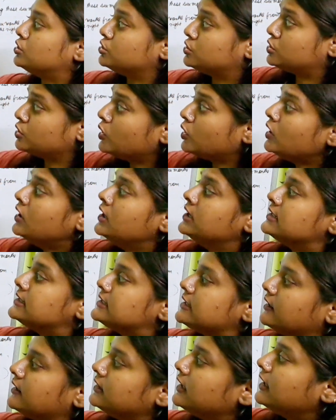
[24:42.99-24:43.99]
So,
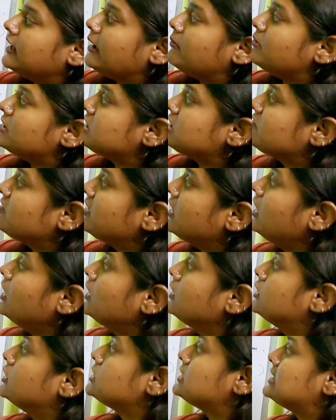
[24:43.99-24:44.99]
southern hemisphere,
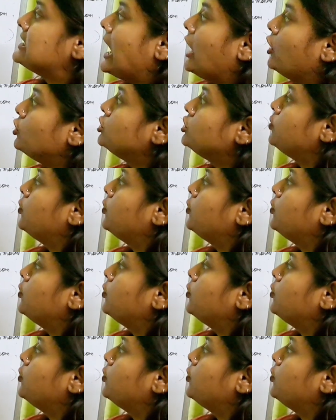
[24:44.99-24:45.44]
the south